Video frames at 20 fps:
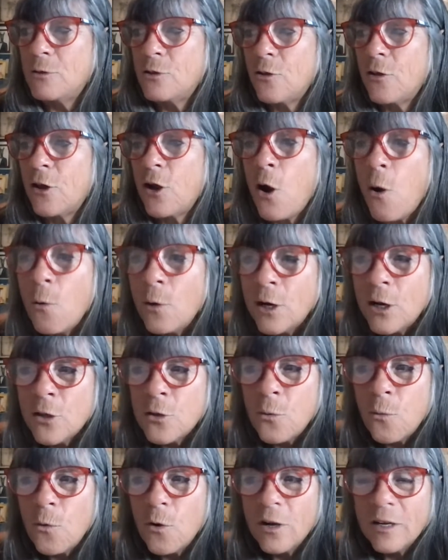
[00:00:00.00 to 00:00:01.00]
So they go into
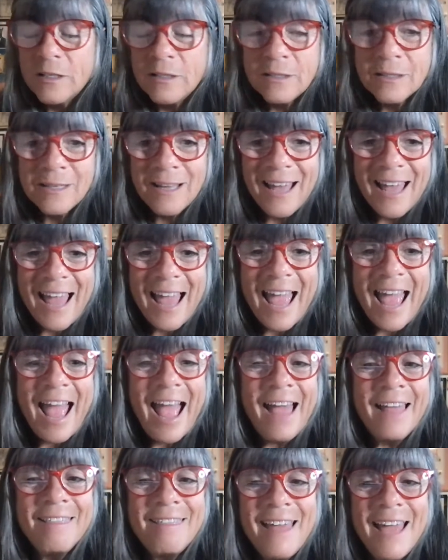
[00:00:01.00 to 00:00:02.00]
the woods
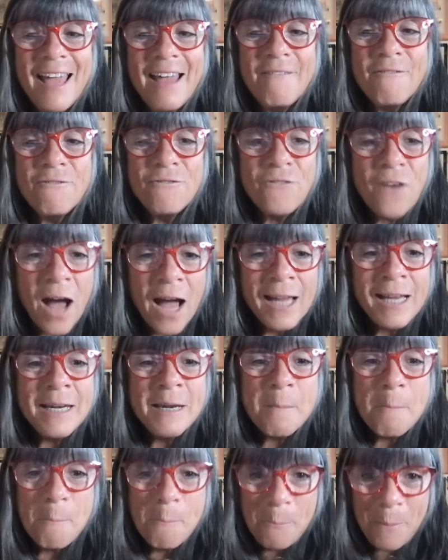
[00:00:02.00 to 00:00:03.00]
and they find
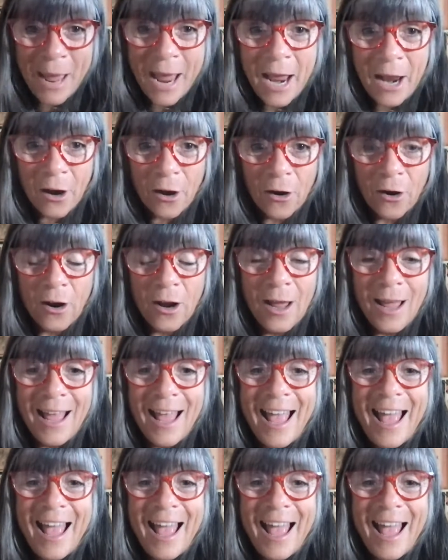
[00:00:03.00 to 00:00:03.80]
a bear